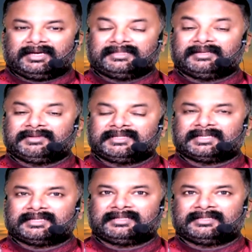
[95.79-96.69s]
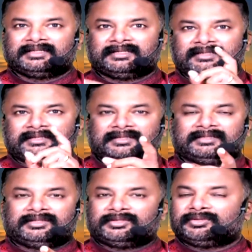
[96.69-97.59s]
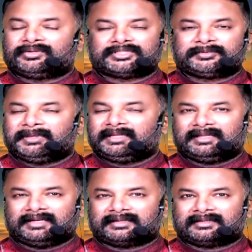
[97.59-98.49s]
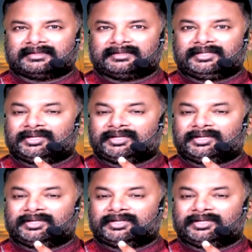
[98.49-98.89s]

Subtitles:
And then we tell her, did you not speak that?